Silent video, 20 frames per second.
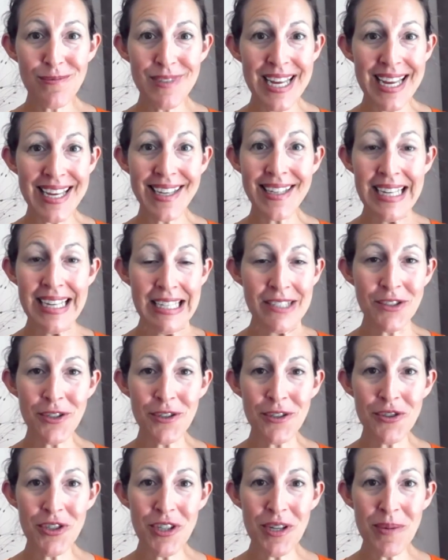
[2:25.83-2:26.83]
take an
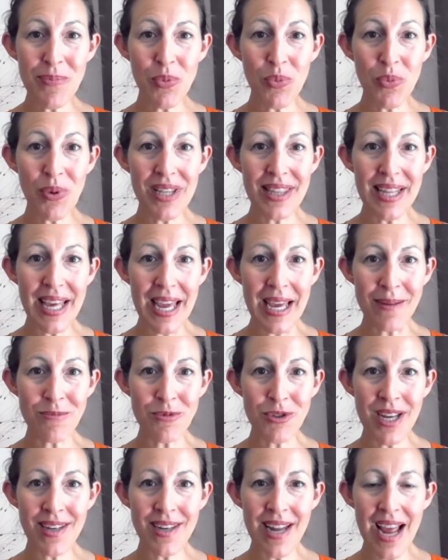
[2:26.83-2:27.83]
internship with
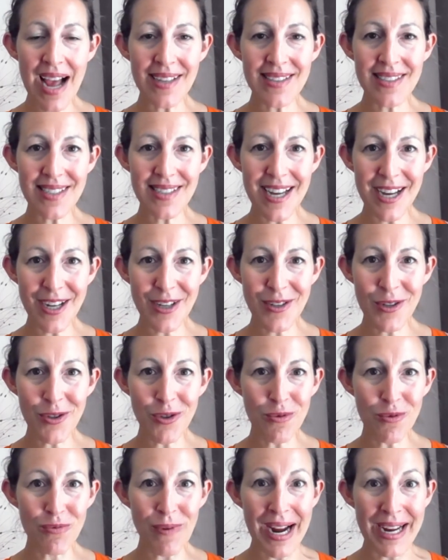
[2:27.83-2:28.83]
Amgen as a
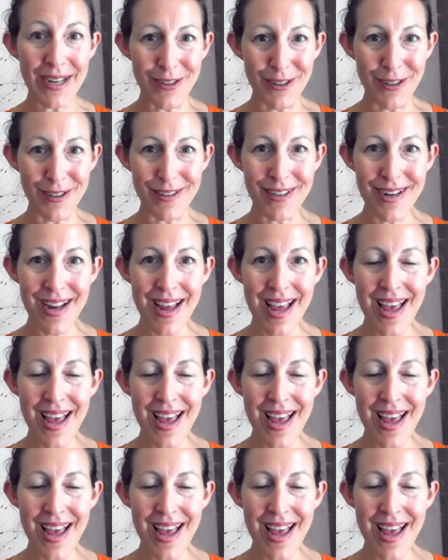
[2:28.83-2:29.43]
technical writer.